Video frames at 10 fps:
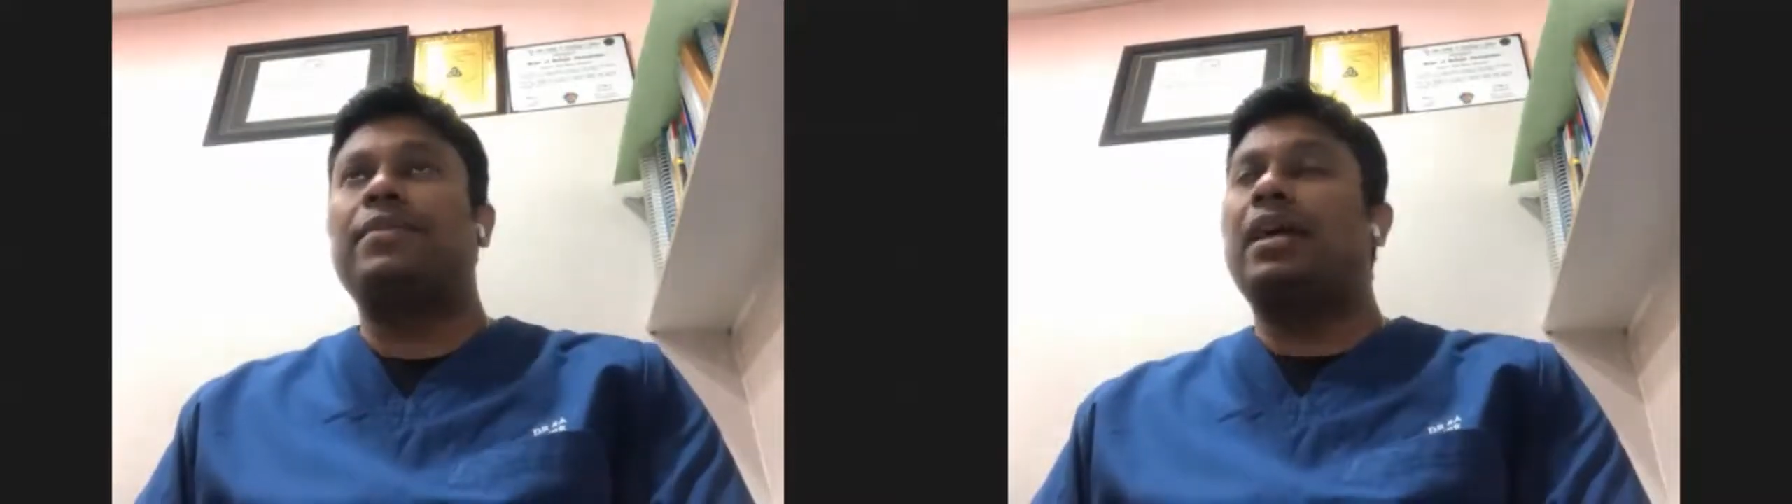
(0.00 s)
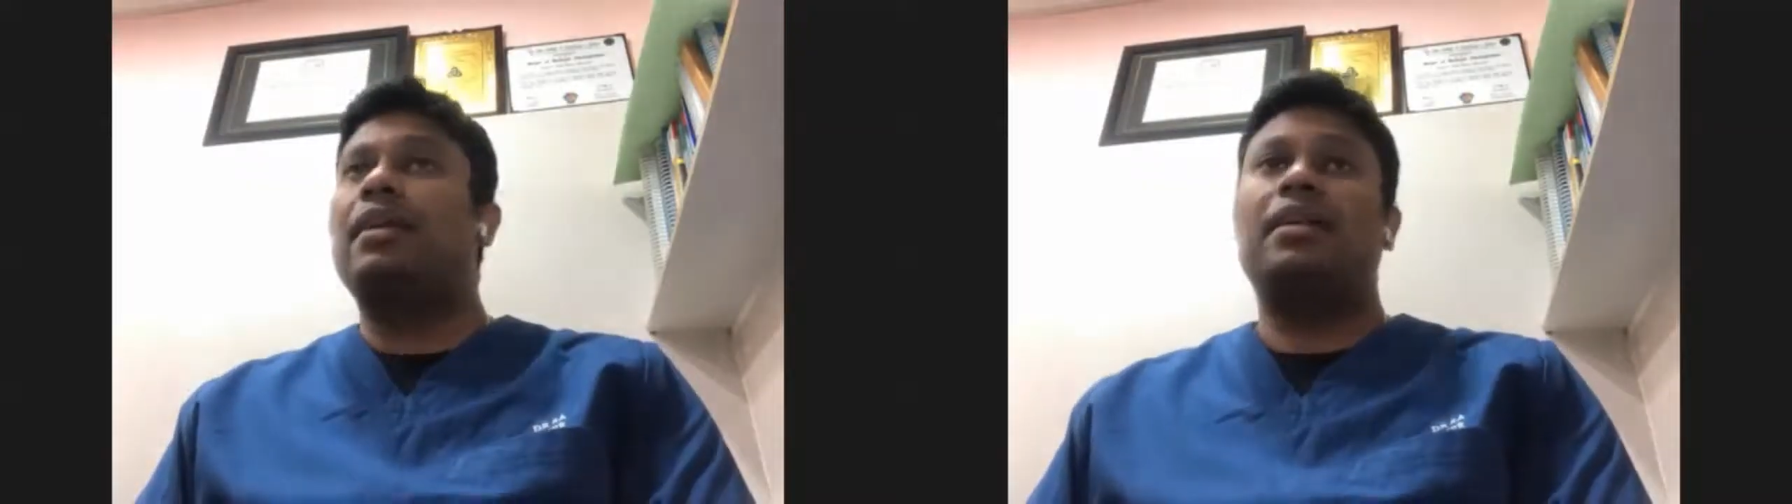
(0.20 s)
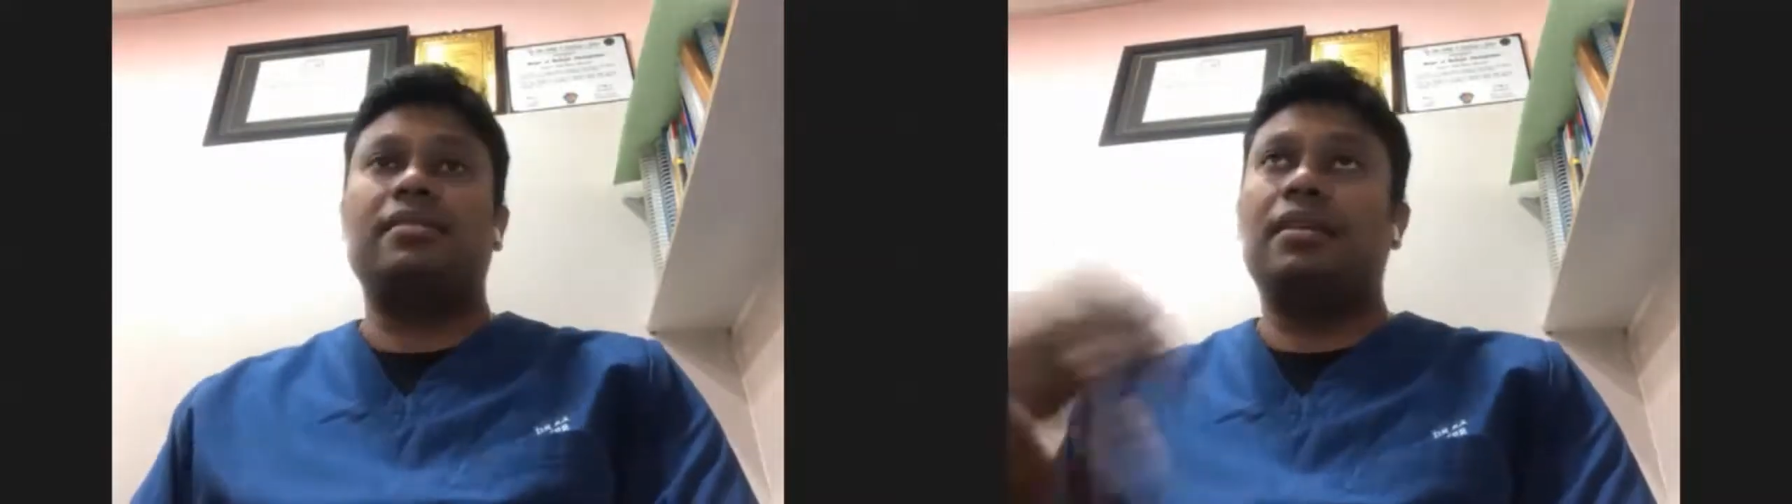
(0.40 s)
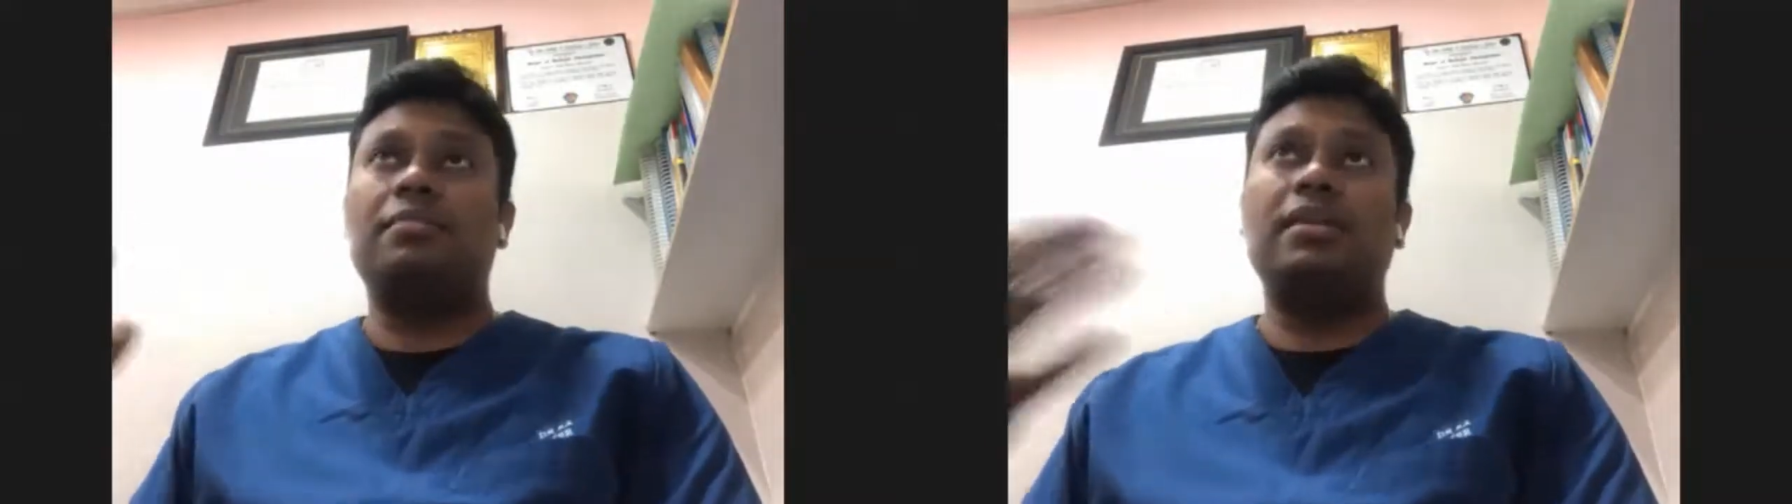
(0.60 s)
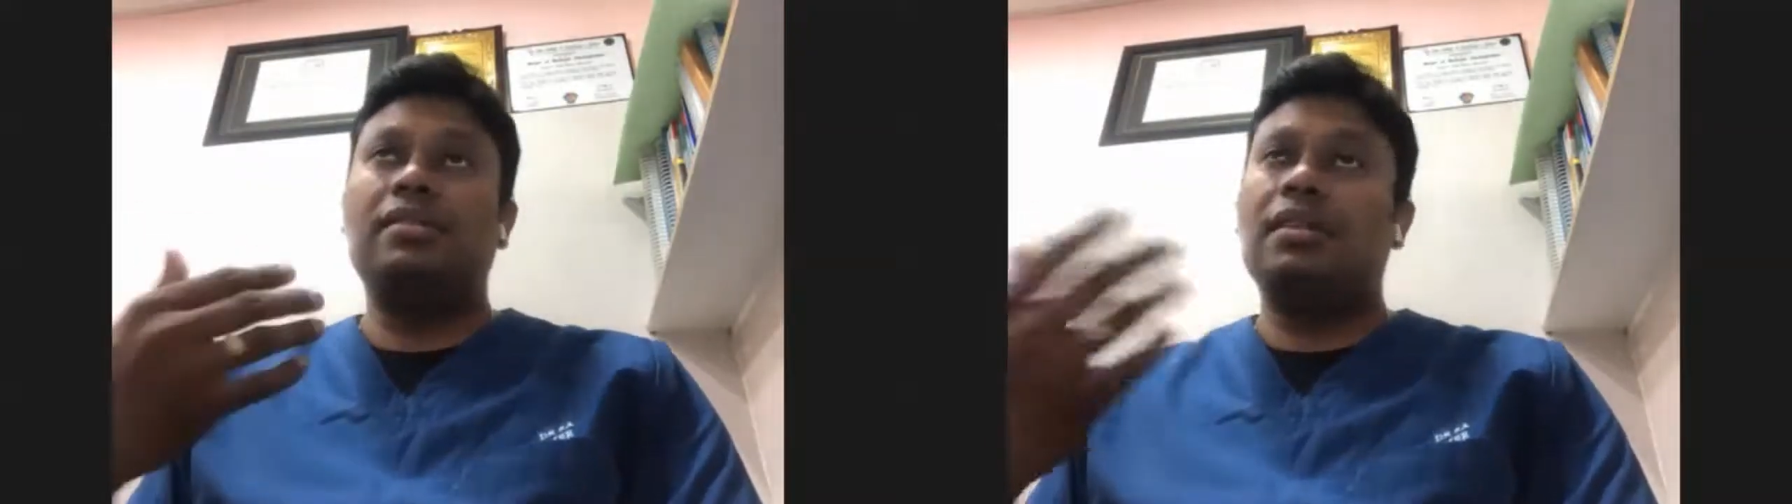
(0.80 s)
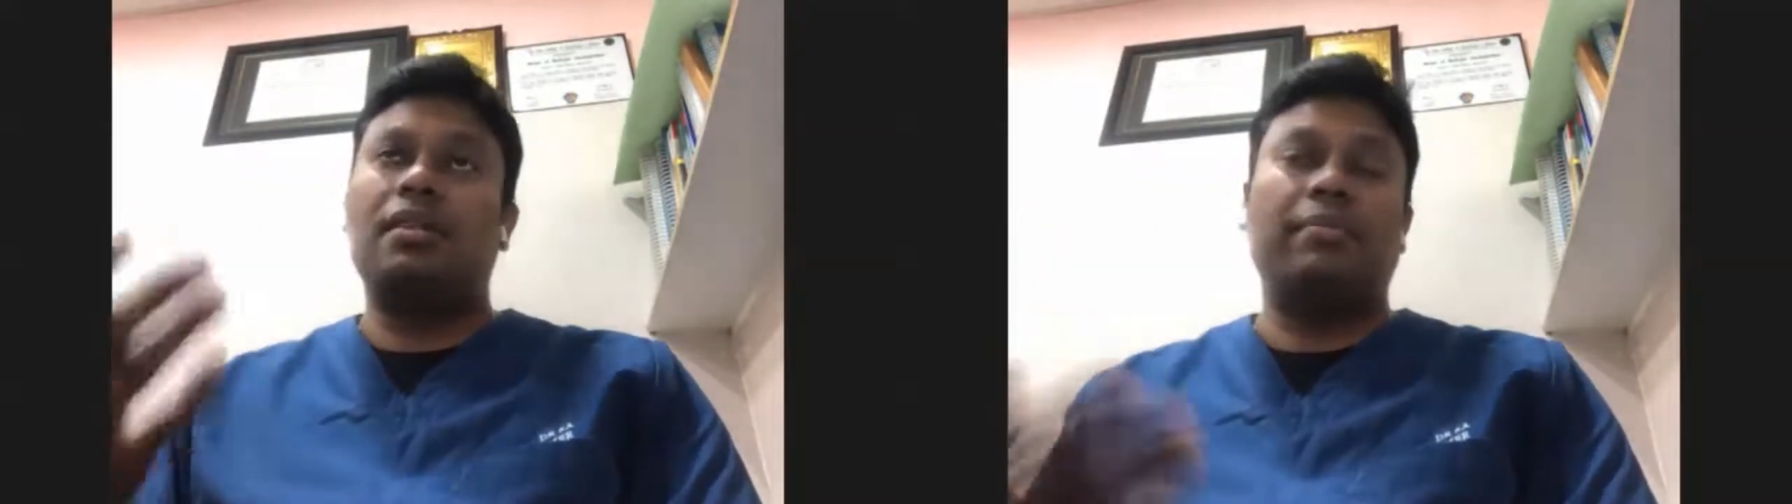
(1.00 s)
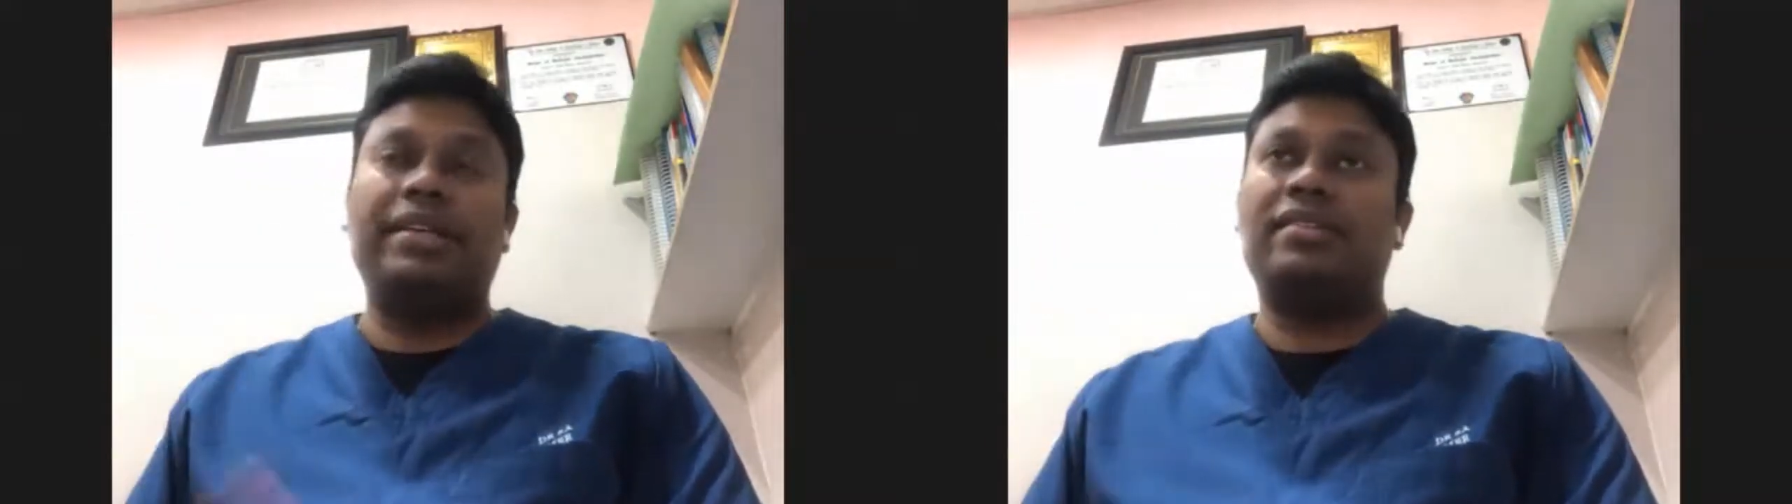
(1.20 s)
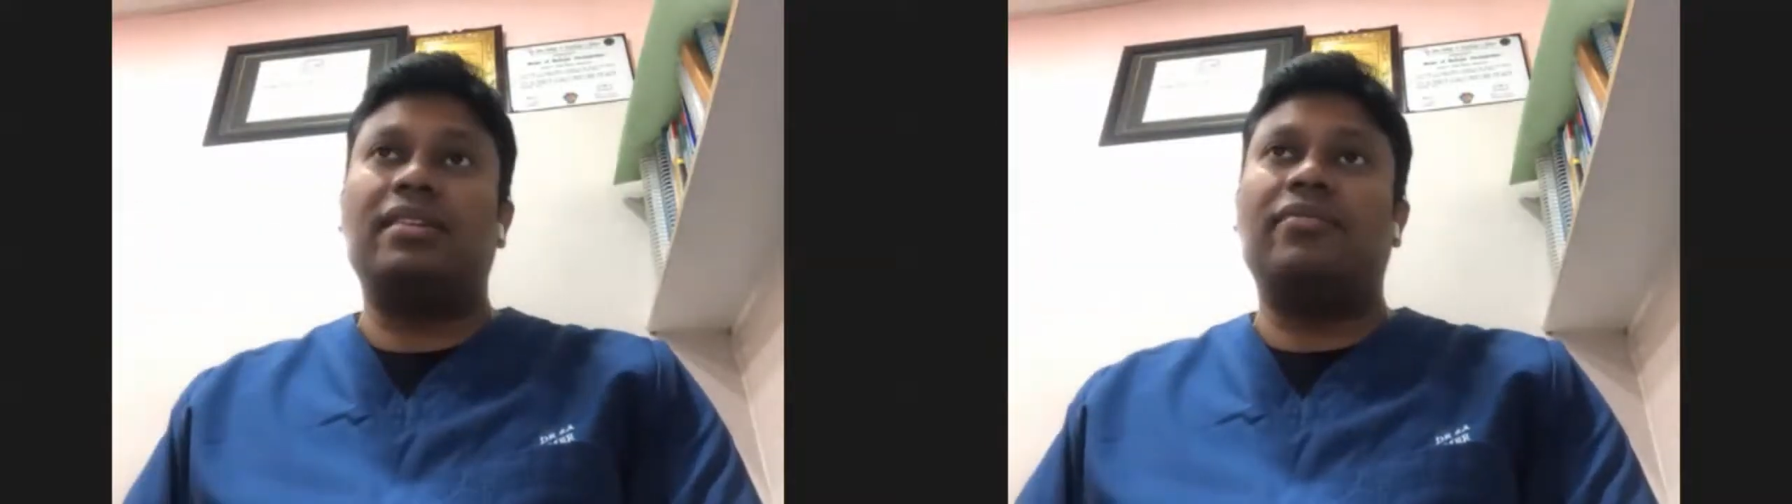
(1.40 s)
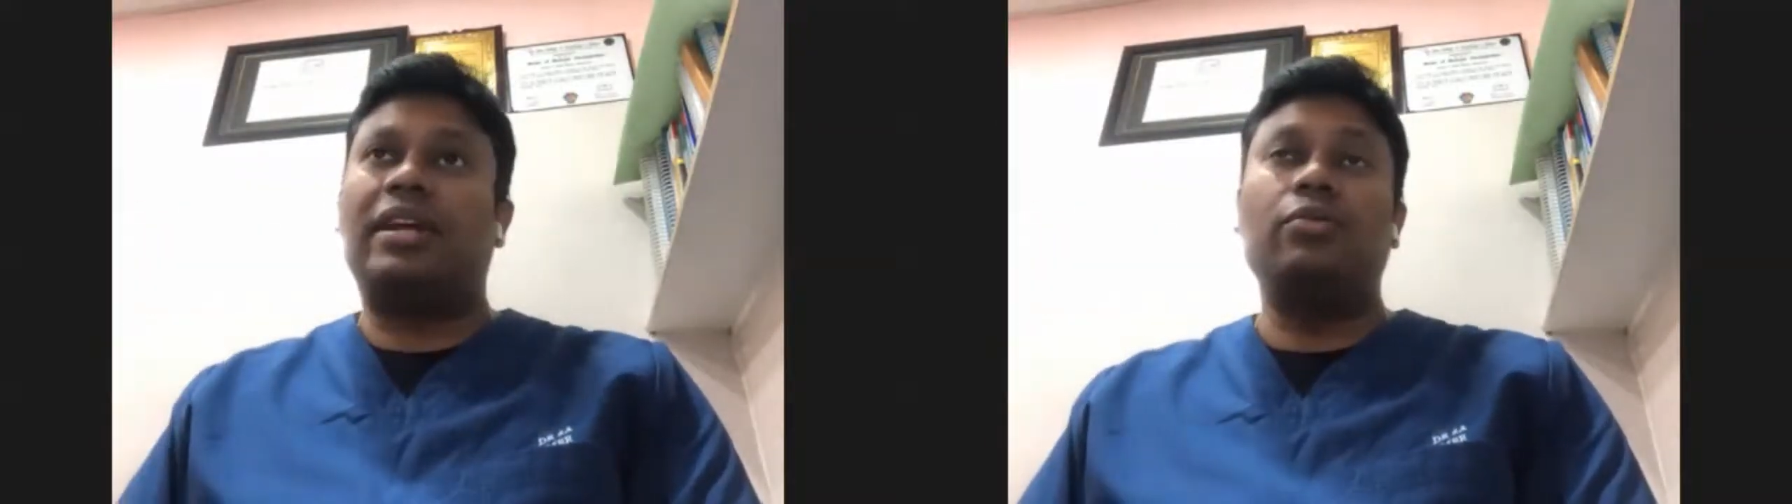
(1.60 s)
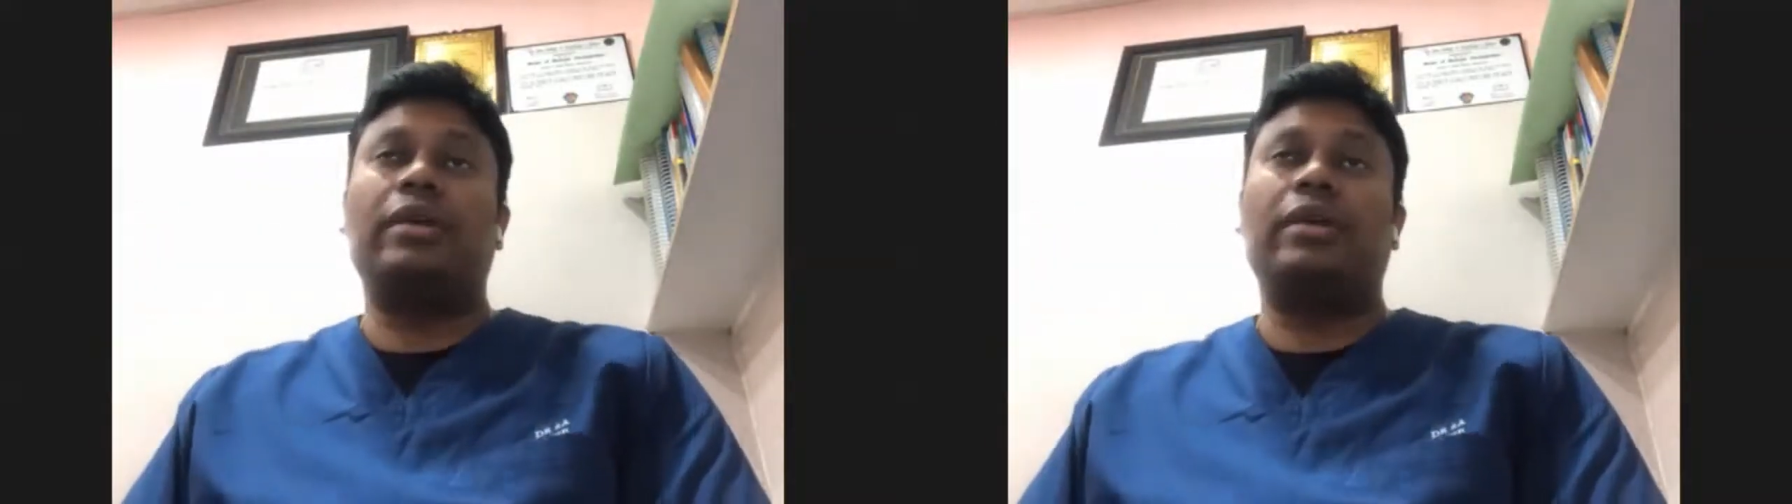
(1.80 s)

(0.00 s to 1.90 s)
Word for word: and as an administrator myself i